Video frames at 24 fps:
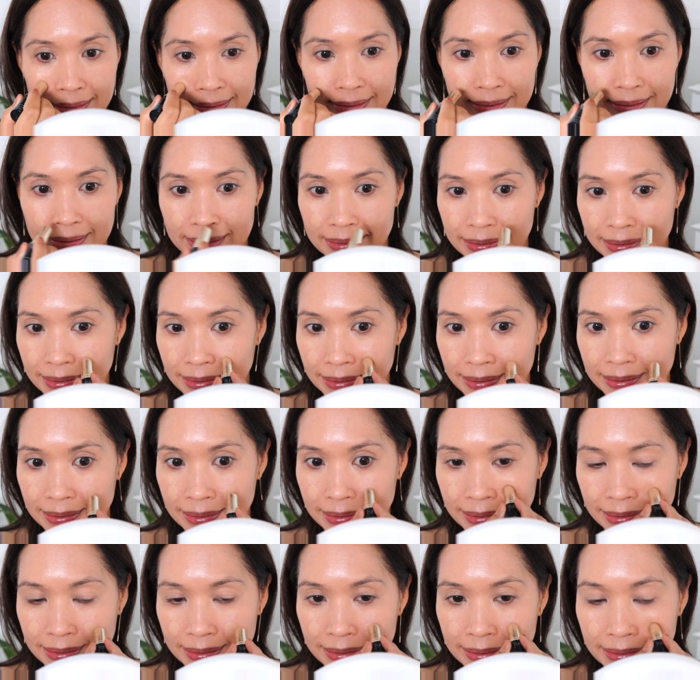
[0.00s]

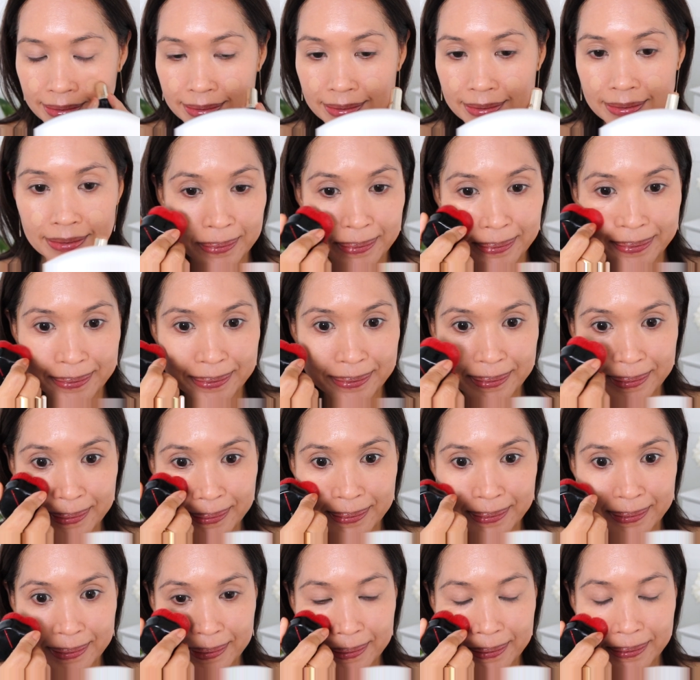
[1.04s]

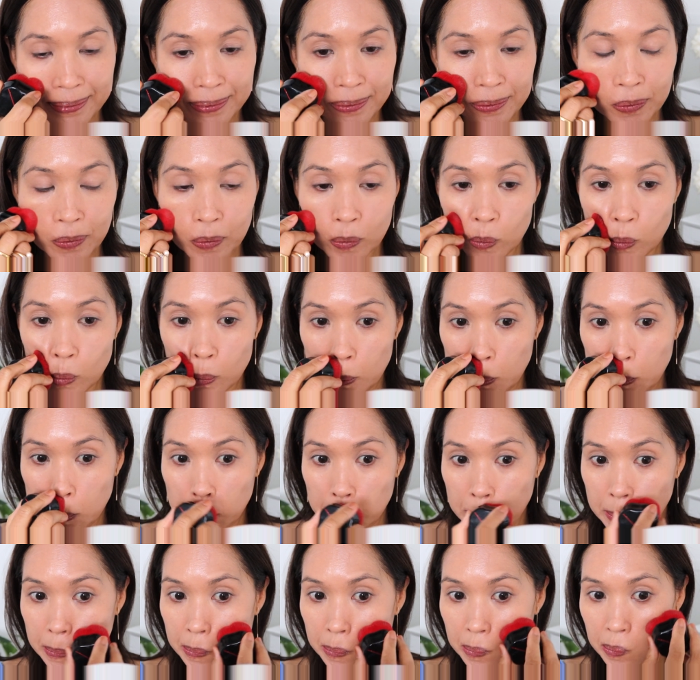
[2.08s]

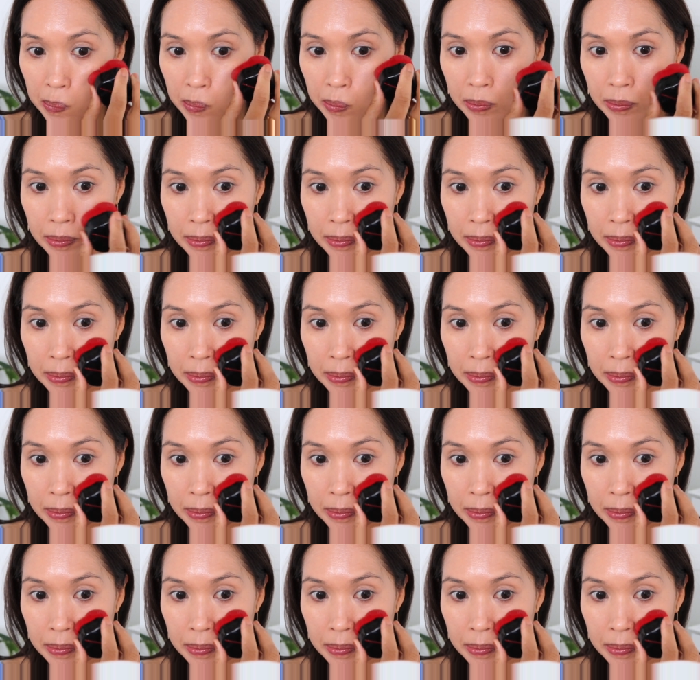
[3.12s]
Nobody speaks.